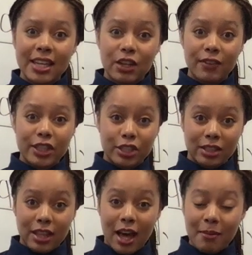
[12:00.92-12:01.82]

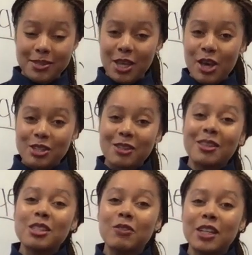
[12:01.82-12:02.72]
Innovation Labs. So
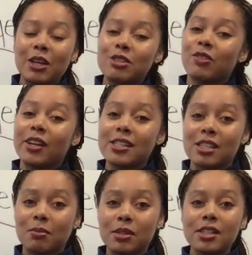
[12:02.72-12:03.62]
this video is very
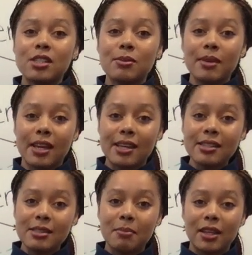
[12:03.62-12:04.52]
similar to
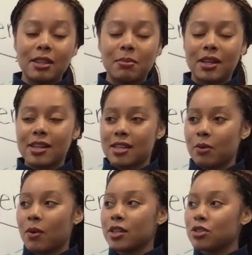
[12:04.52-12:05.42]
his, mainly because I
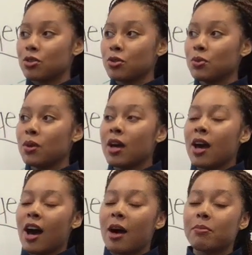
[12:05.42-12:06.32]
want to
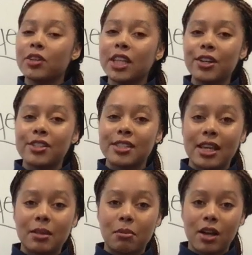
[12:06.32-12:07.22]
really
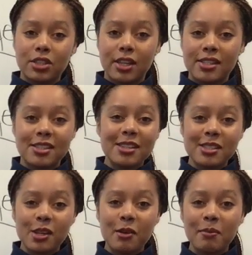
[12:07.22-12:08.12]
understand the blockchain
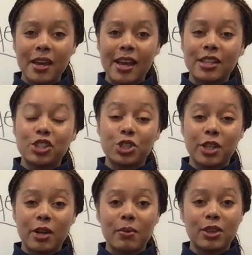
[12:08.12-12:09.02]
system and
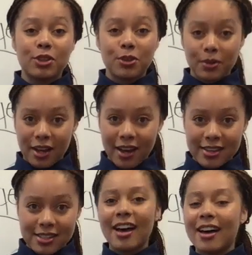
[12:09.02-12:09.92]
share with you
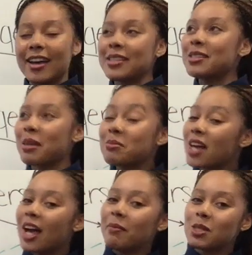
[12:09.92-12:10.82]
guys. And
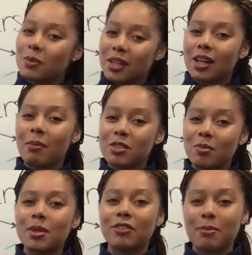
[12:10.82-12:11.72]
sometimes when it comes from
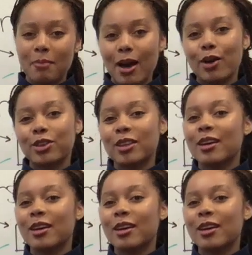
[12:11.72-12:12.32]
a different mouth,